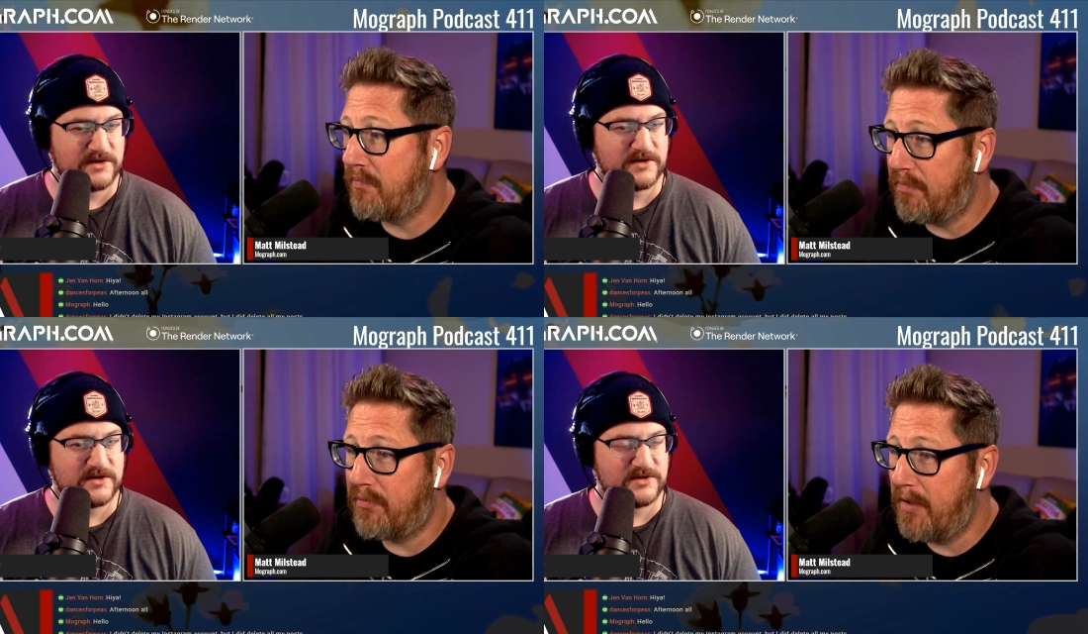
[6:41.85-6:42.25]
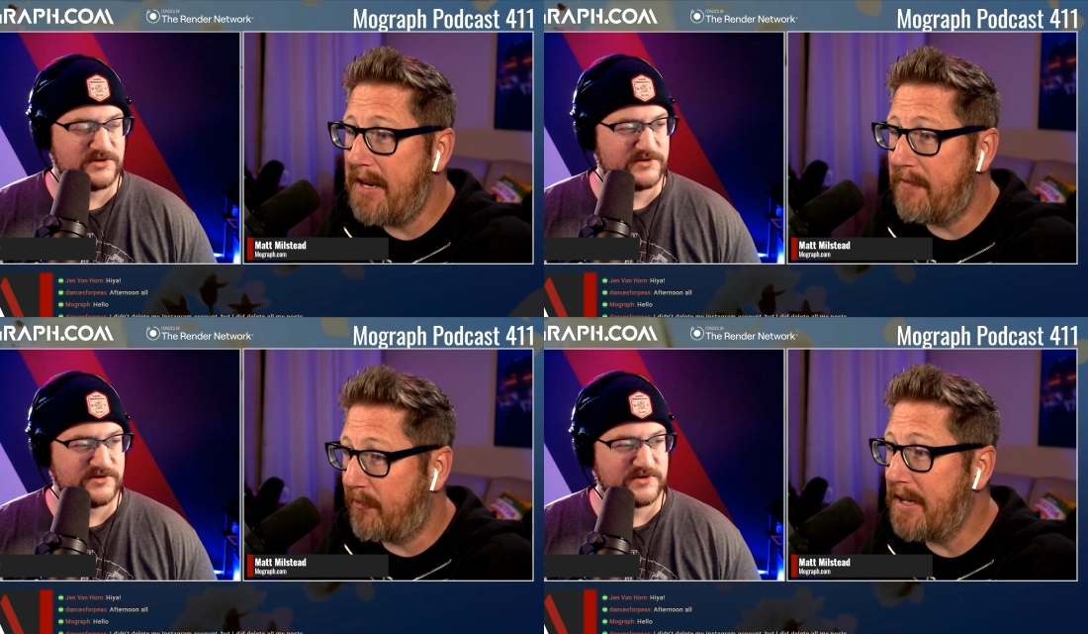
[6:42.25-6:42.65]
Speaker 1: pretty
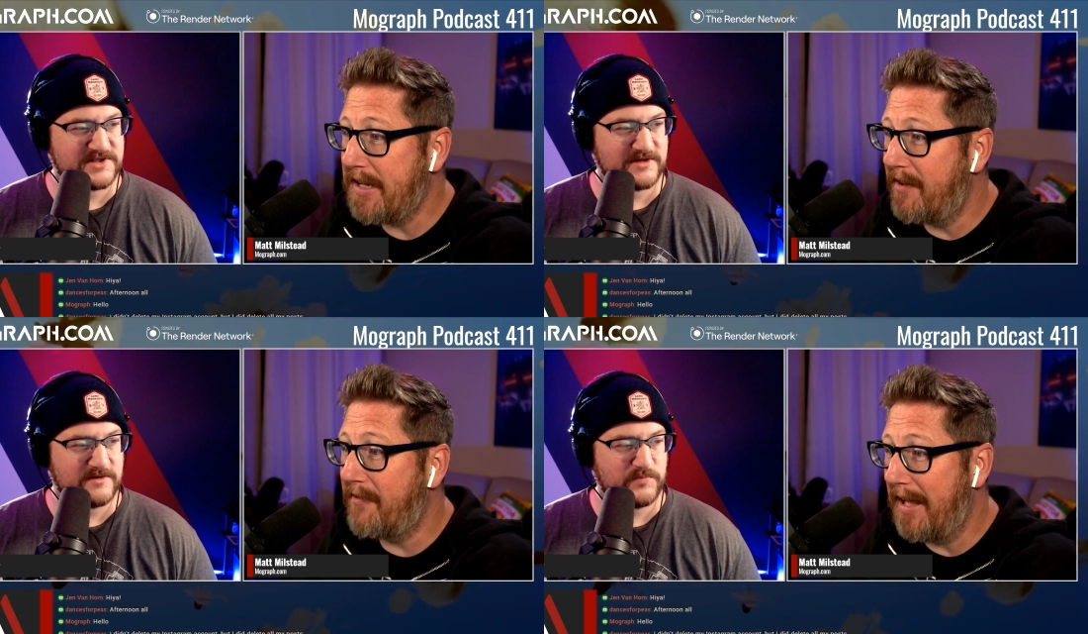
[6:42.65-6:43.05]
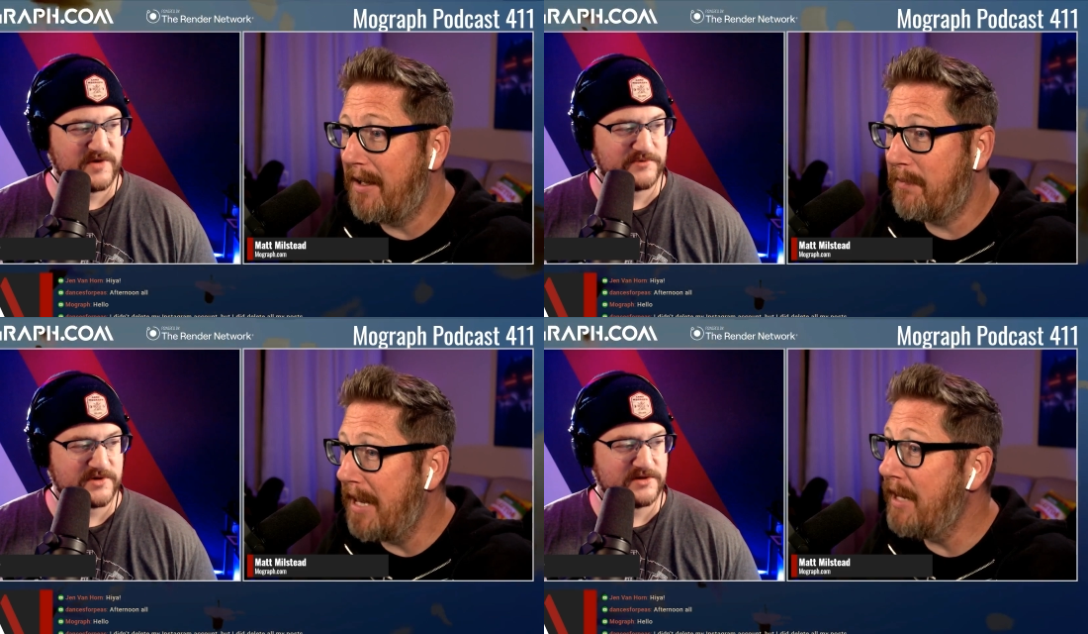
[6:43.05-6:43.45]
freaking You're,
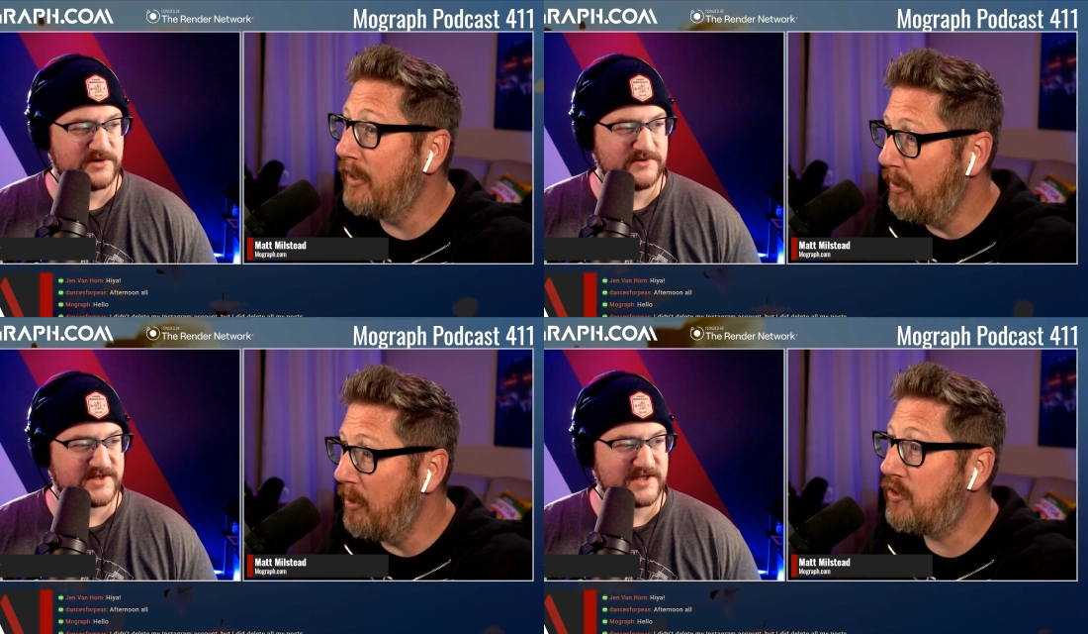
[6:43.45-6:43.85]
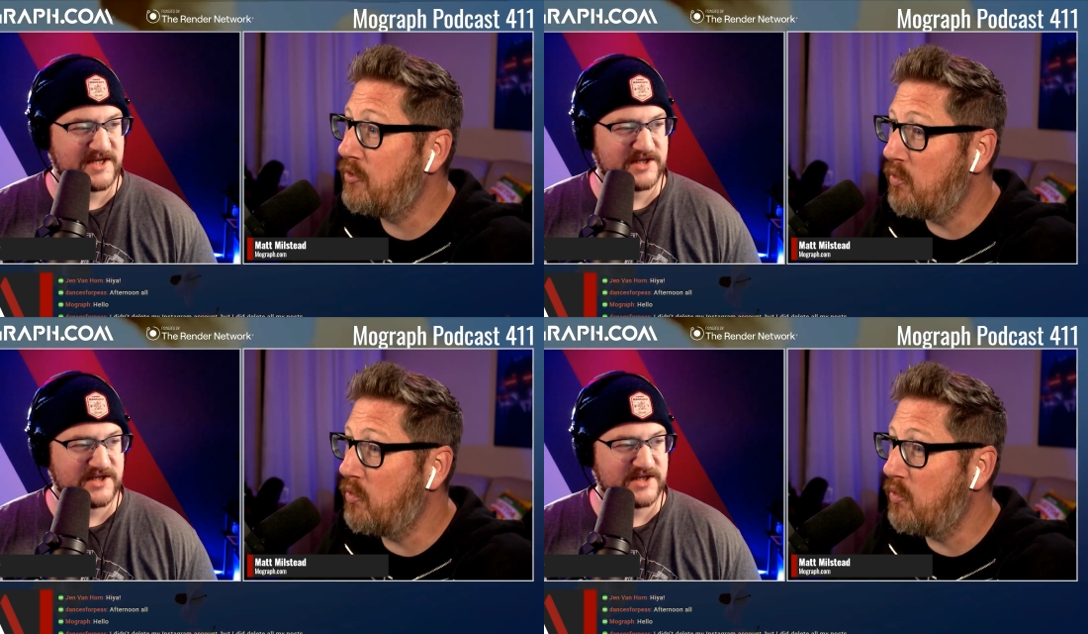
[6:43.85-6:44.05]
developed and it using looks that